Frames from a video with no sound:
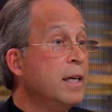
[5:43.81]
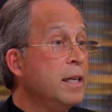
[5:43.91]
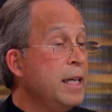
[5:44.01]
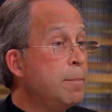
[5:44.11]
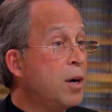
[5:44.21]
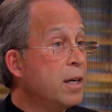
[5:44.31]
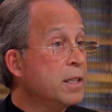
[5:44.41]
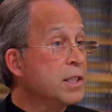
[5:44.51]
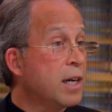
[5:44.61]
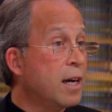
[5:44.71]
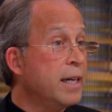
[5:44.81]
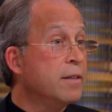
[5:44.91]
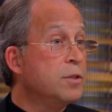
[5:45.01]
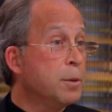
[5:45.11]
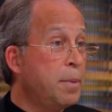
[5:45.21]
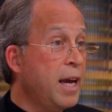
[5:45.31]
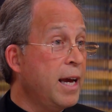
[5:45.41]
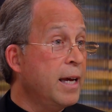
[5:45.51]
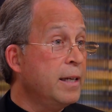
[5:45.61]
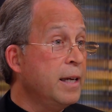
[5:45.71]
Nippon and Asahi of
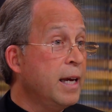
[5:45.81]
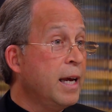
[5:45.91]
Japan,